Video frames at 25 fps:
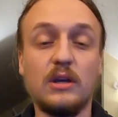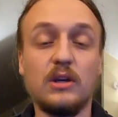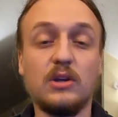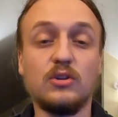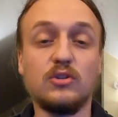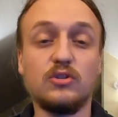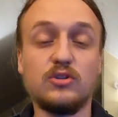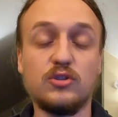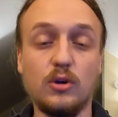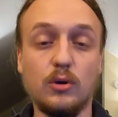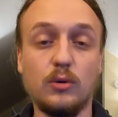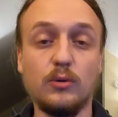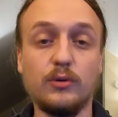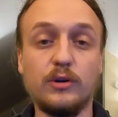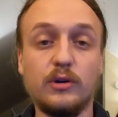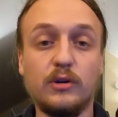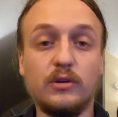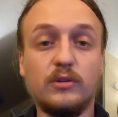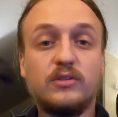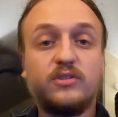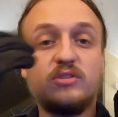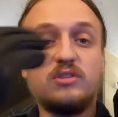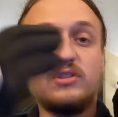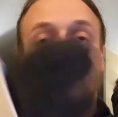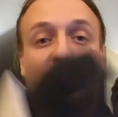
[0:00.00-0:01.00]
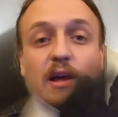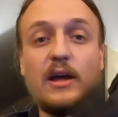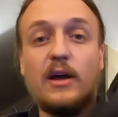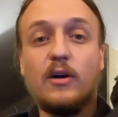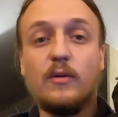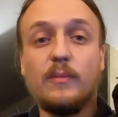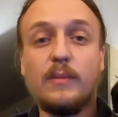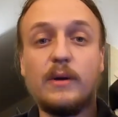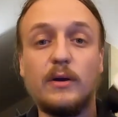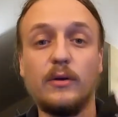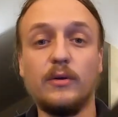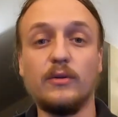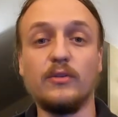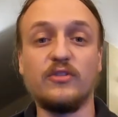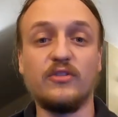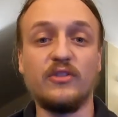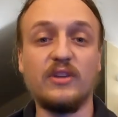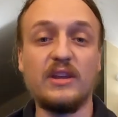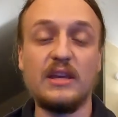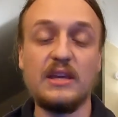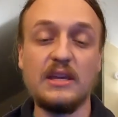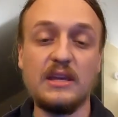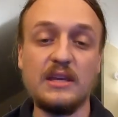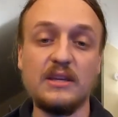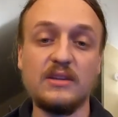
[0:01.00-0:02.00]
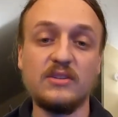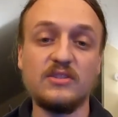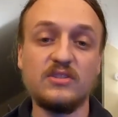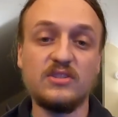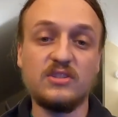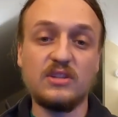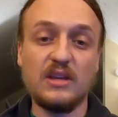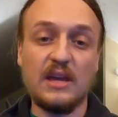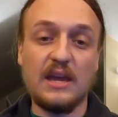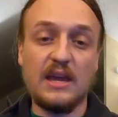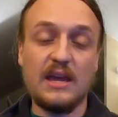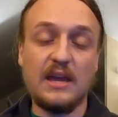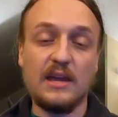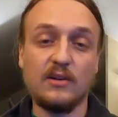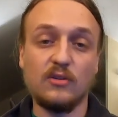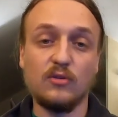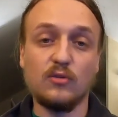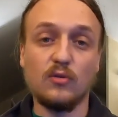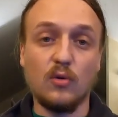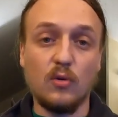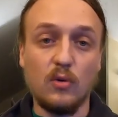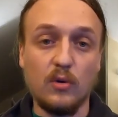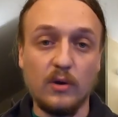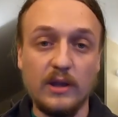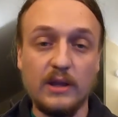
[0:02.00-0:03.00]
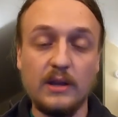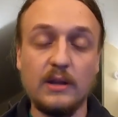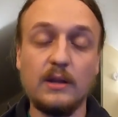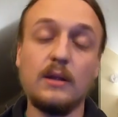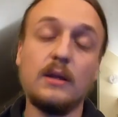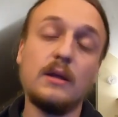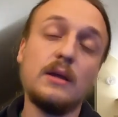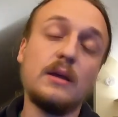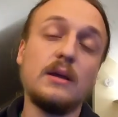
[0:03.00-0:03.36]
shoulders, elbows, knees, and groin.